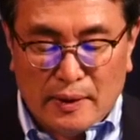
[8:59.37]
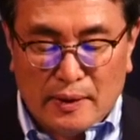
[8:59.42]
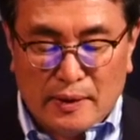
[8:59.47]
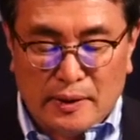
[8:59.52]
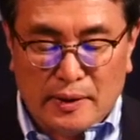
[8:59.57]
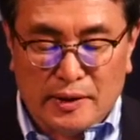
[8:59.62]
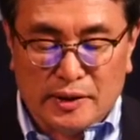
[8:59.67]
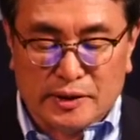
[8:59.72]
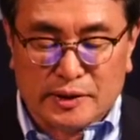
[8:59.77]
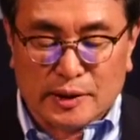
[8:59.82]

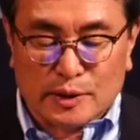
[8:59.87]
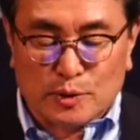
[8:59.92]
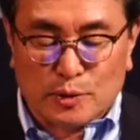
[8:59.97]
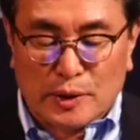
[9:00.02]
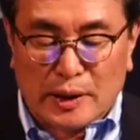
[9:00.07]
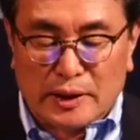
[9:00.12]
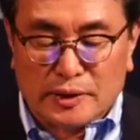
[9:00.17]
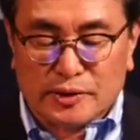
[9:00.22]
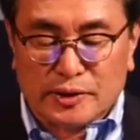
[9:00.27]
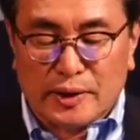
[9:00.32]
He is a
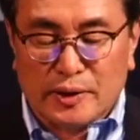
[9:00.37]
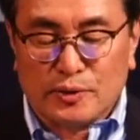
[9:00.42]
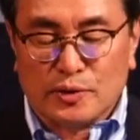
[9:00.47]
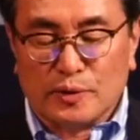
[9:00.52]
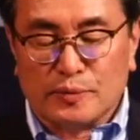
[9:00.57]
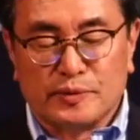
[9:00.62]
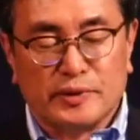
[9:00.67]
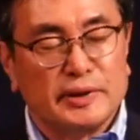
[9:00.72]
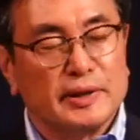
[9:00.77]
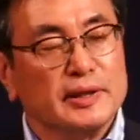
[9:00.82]
graduate
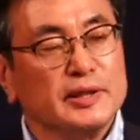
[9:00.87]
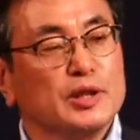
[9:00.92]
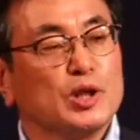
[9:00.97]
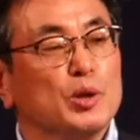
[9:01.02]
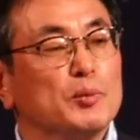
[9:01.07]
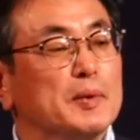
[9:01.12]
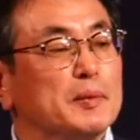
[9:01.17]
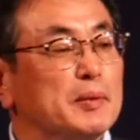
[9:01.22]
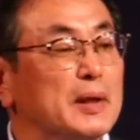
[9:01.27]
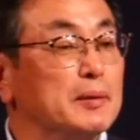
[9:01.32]
of the
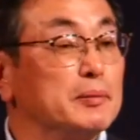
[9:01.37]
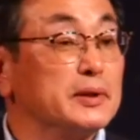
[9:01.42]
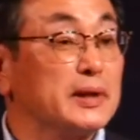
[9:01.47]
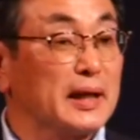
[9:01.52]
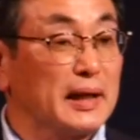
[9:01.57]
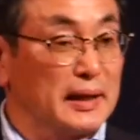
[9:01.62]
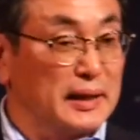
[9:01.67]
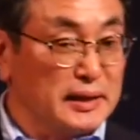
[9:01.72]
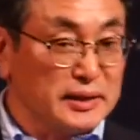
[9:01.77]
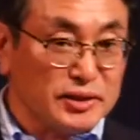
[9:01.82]
Ikoma Bible
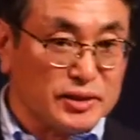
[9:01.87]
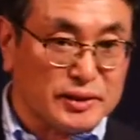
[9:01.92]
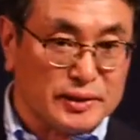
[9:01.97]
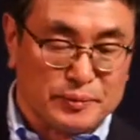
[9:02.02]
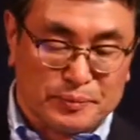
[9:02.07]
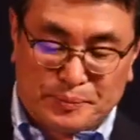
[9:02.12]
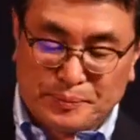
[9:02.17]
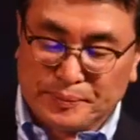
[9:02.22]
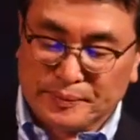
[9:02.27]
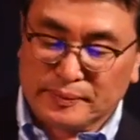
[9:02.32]
College,
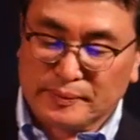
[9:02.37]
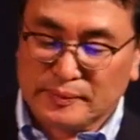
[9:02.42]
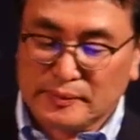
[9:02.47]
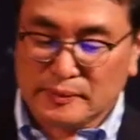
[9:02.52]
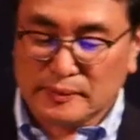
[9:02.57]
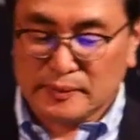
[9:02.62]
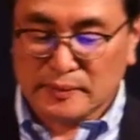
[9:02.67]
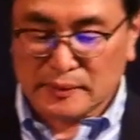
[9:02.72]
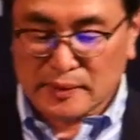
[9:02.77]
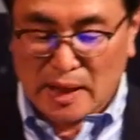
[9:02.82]

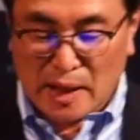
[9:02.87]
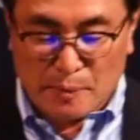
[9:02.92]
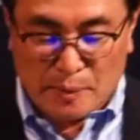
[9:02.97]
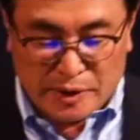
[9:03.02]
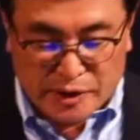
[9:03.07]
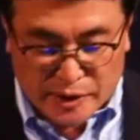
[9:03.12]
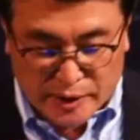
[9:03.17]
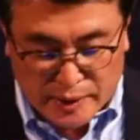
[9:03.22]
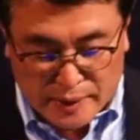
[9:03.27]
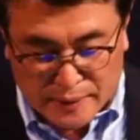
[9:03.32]

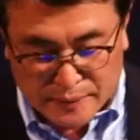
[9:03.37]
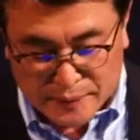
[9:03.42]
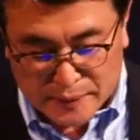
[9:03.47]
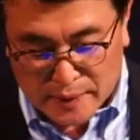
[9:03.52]
IBC.